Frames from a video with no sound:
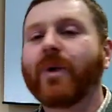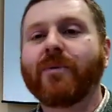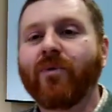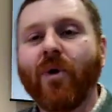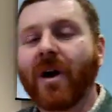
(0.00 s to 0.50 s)
We
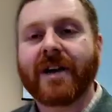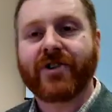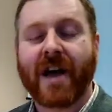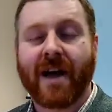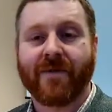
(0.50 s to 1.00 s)
wanted
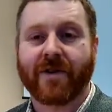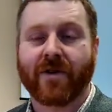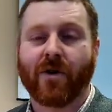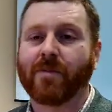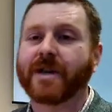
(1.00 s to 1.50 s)
to have you in our
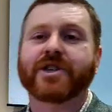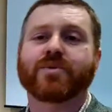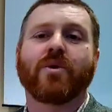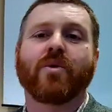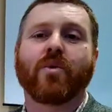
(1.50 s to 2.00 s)
home, but it just
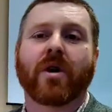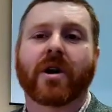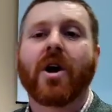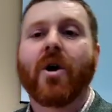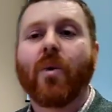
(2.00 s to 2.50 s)
won't work.